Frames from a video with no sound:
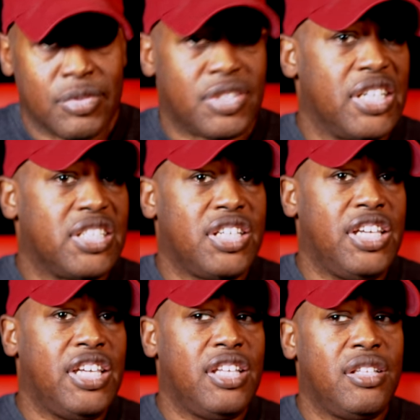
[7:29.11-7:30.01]

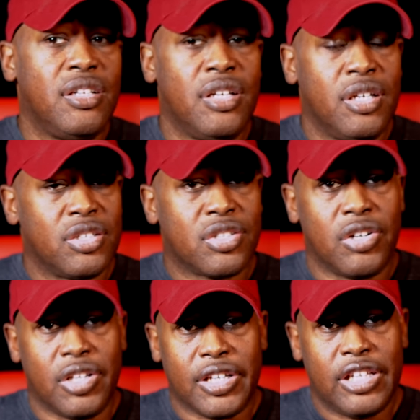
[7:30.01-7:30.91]
16,
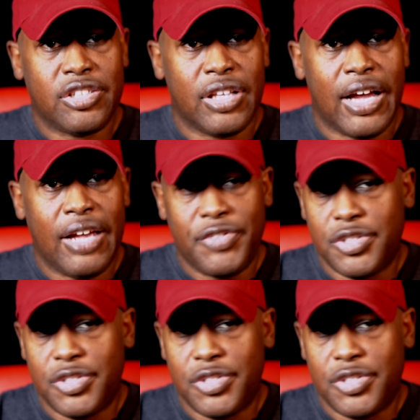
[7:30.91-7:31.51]
start looking at your life.